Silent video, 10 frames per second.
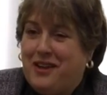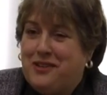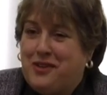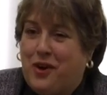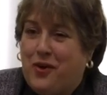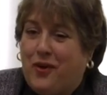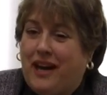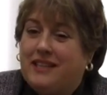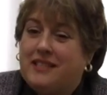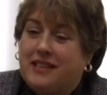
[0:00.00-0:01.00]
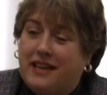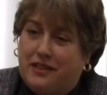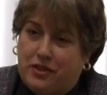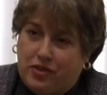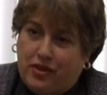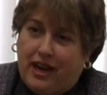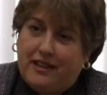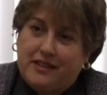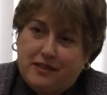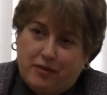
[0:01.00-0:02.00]
So I decided to try
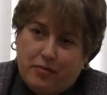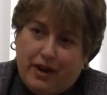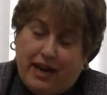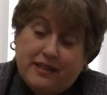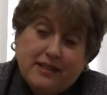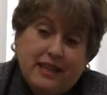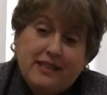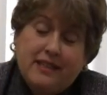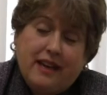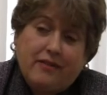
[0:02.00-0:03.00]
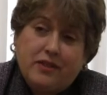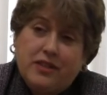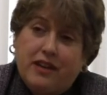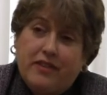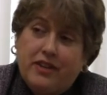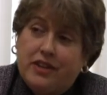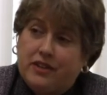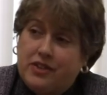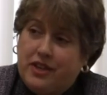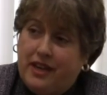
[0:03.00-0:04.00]
the civil practice, and I did that for 7
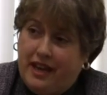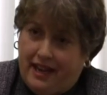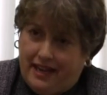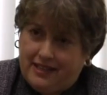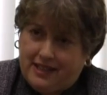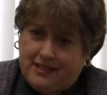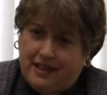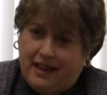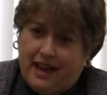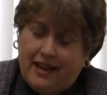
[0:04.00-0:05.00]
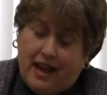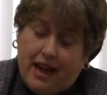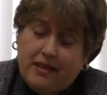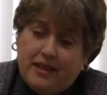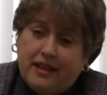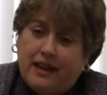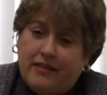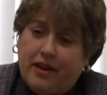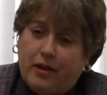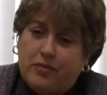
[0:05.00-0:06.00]
years. And as I said, I think
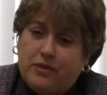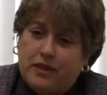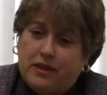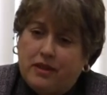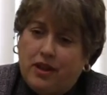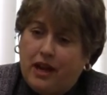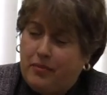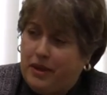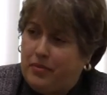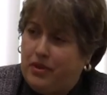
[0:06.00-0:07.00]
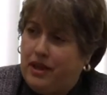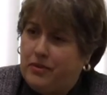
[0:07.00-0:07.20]
I've helped a lot of people.